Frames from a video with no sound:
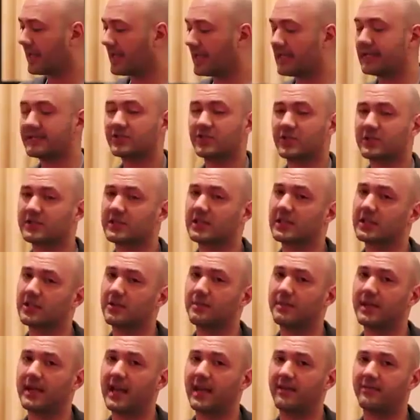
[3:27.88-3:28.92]
It is just a
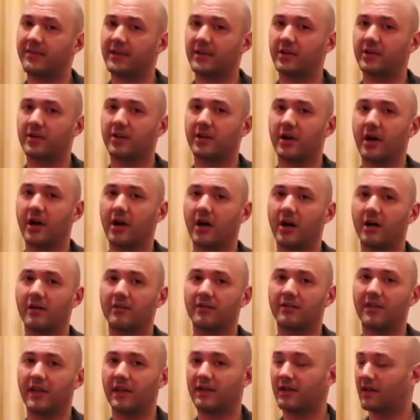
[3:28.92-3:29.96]
little bit heavier
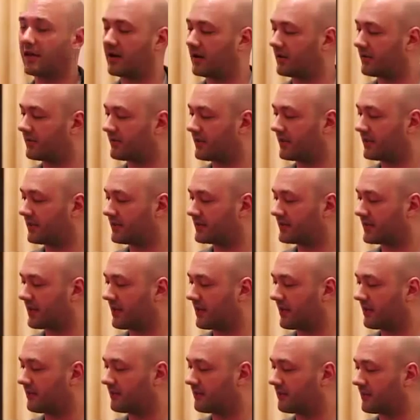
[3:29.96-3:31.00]
than its
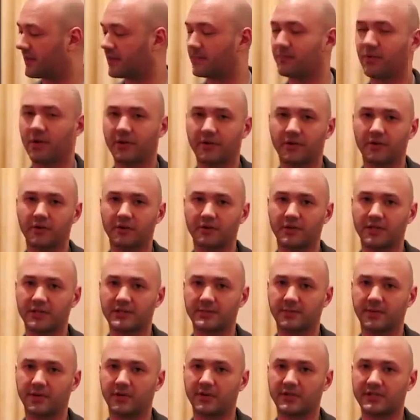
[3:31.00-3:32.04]
big brother, the
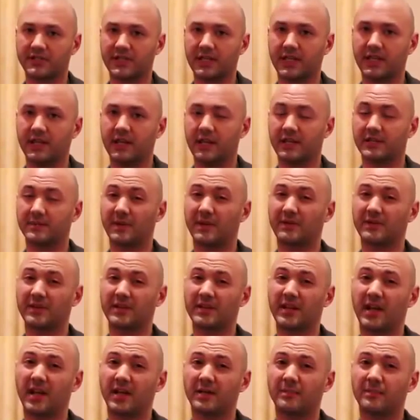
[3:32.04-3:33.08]
Xperia Z. It's about
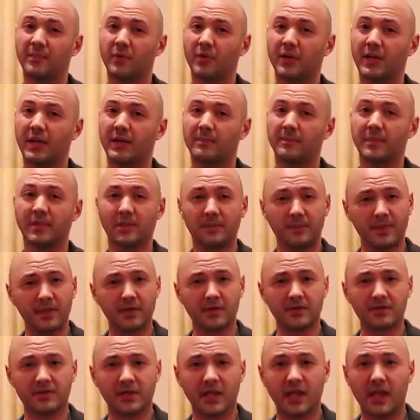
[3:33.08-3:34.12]
9.8
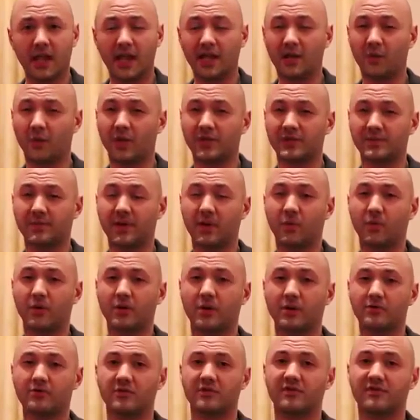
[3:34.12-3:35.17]
millimeters, and it weighs about
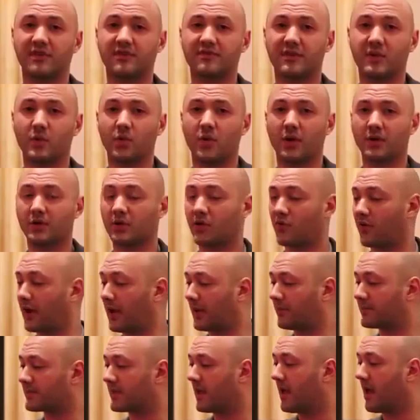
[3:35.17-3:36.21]
151
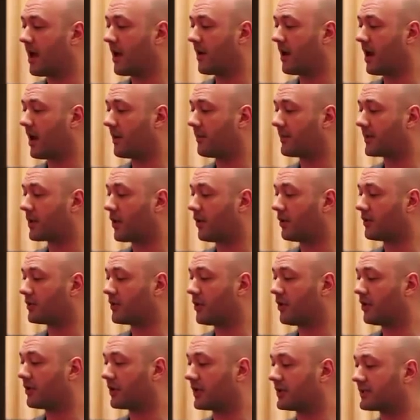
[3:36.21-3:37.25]
grams. But all in
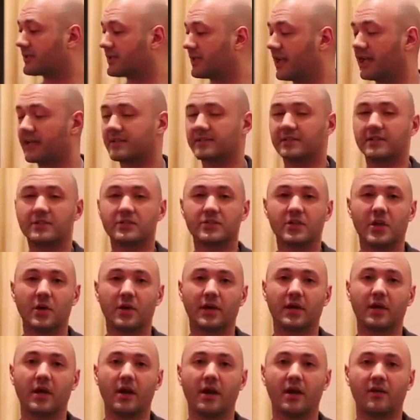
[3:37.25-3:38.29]
all, it's an excellent
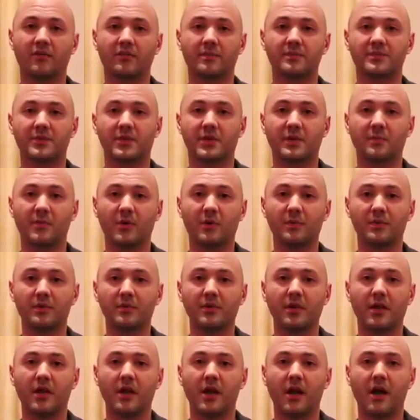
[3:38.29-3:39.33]
showing from Sony
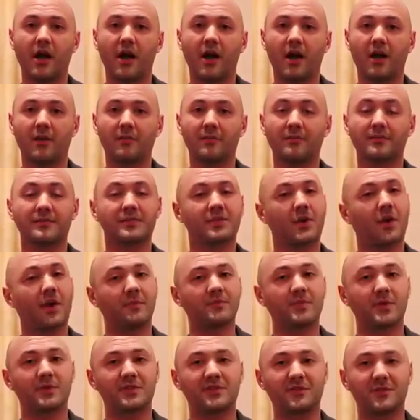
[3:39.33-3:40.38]
Mobile. So
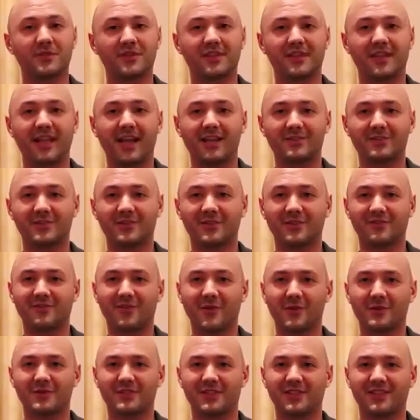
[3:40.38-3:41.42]
I'm Joseph with Engadget. Look
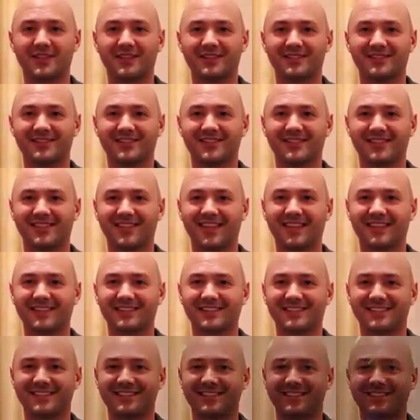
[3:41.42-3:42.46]
forward to this.
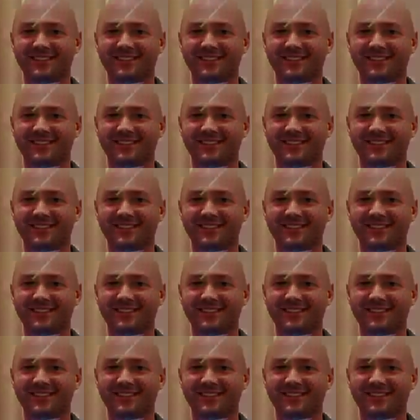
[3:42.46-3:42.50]
Thanks.